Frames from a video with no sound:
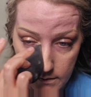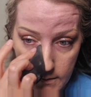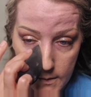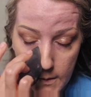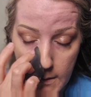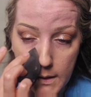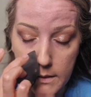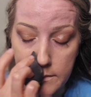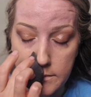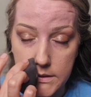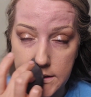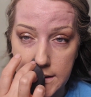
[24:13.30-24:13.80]

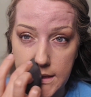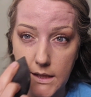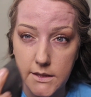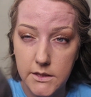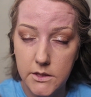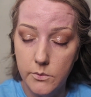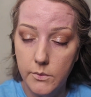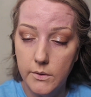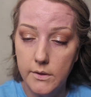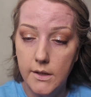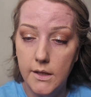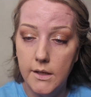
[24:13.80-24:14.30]
obsessed
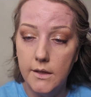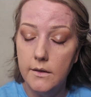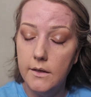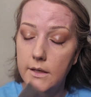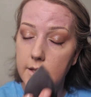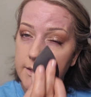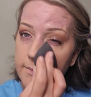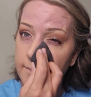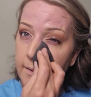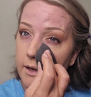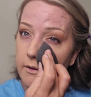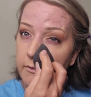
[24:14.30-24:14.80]
with it.
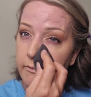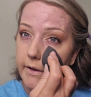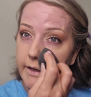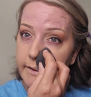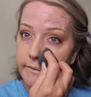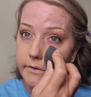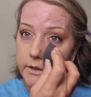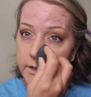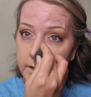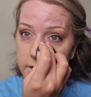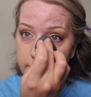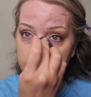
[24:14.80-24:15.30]
It's my
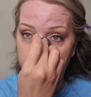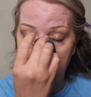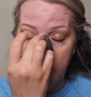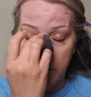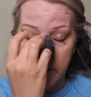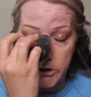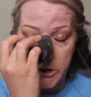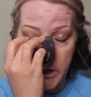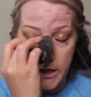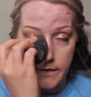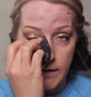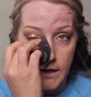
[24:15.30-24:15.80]
favorite
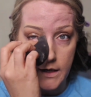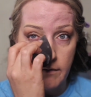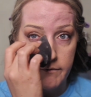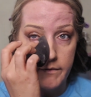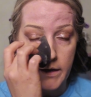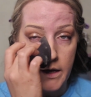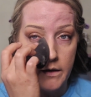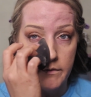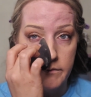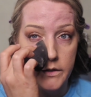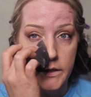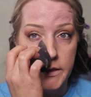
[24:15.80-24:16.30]
sponge I think I've
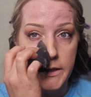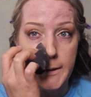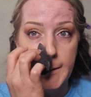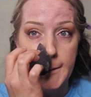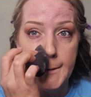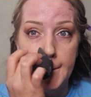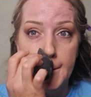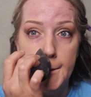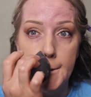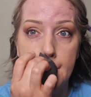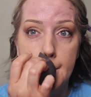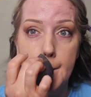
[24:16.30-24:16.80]
ever
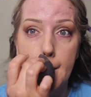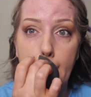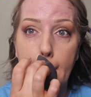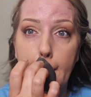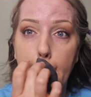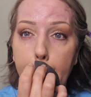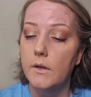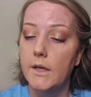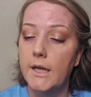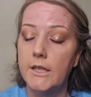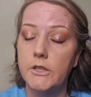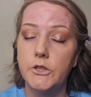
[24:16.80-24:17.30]
used.
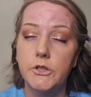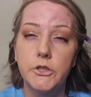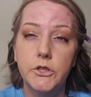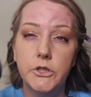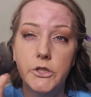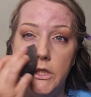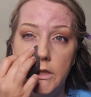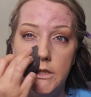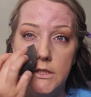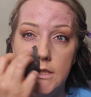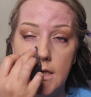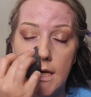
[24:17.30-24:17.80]
It's
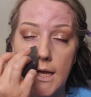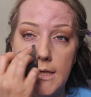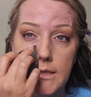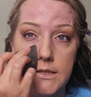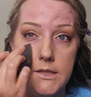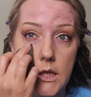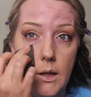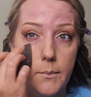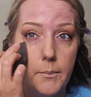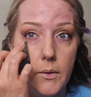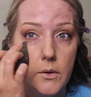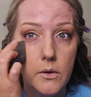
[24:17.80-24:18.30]
just a
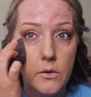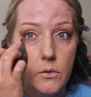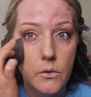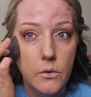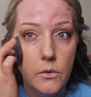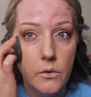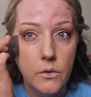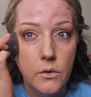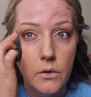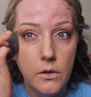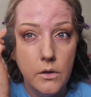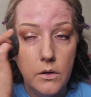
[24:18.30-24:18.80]

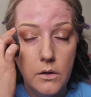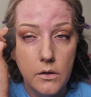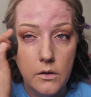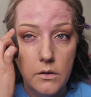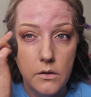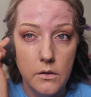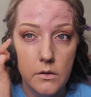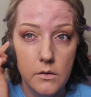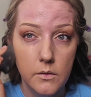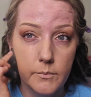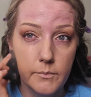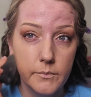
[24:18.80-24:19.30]
typical
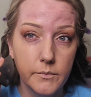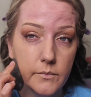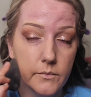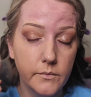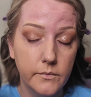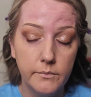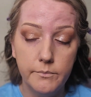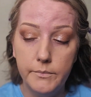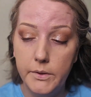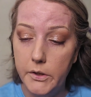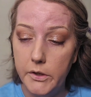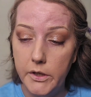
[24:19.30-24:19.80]

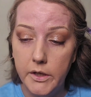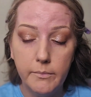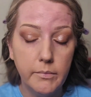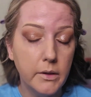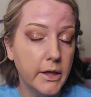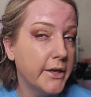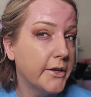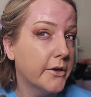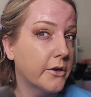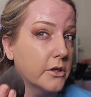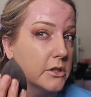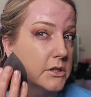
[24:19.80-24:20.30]
beauty
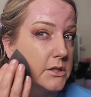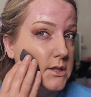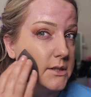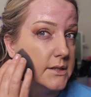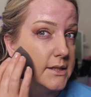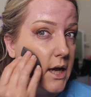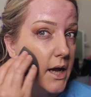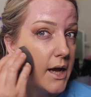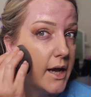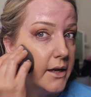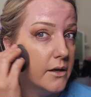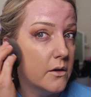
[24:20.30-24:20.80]
blender
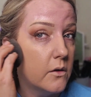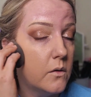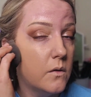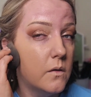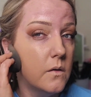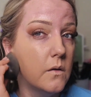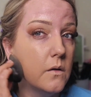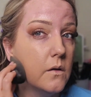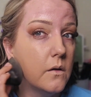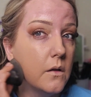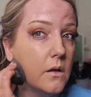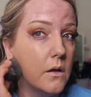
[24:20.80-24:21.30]
style,
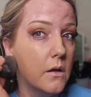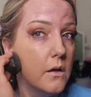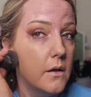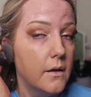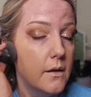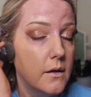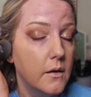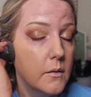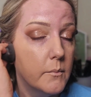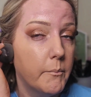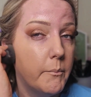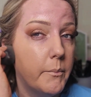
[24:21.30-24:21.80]

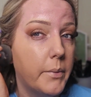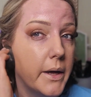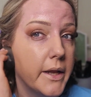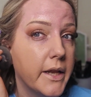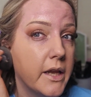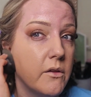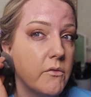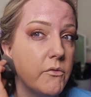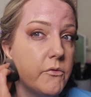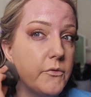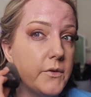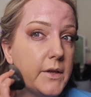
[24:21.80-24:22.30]
but
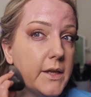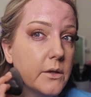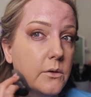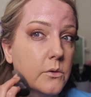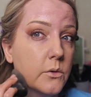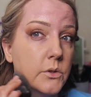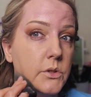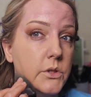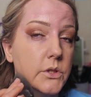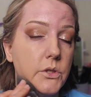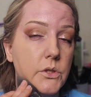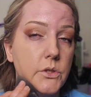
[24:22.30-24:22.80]
it
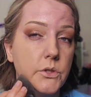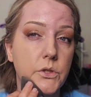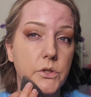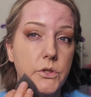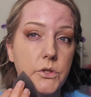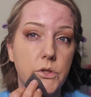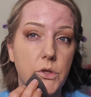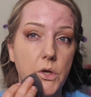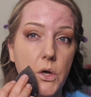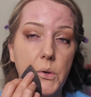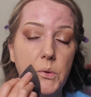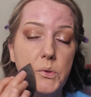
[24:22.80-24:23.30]
feels
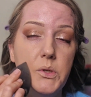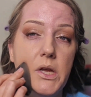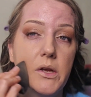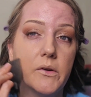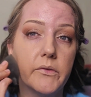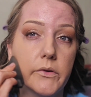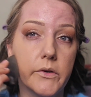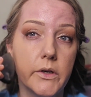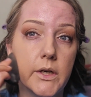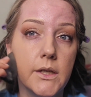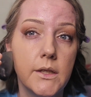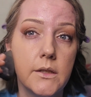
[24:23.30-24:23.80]
so
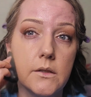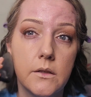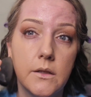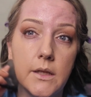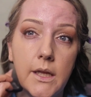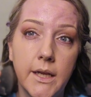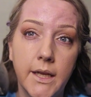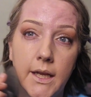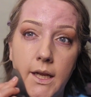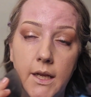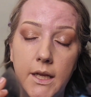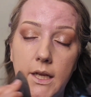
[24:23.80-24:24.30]
different
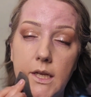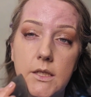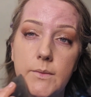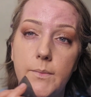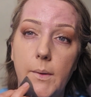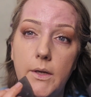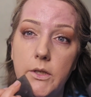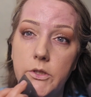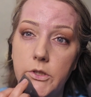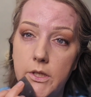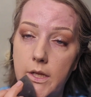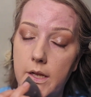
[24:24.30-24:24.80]
than any
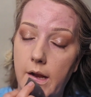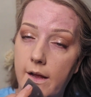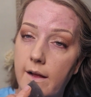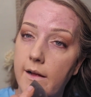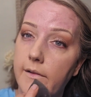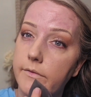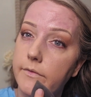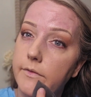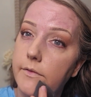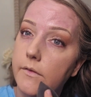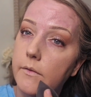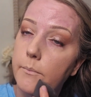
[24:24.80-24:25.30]
sponge that
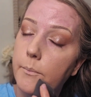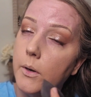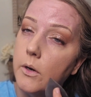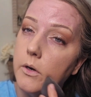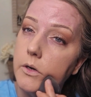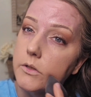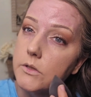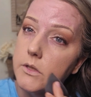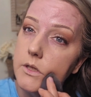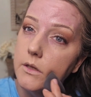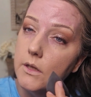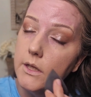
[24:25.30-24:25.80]
I've
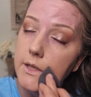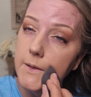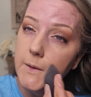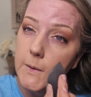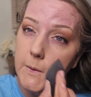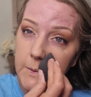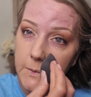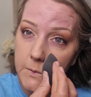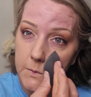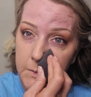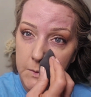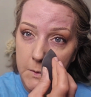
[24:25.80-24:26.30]
personally
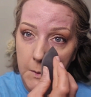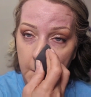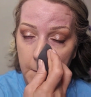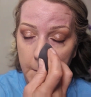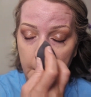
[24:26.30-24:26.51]
used.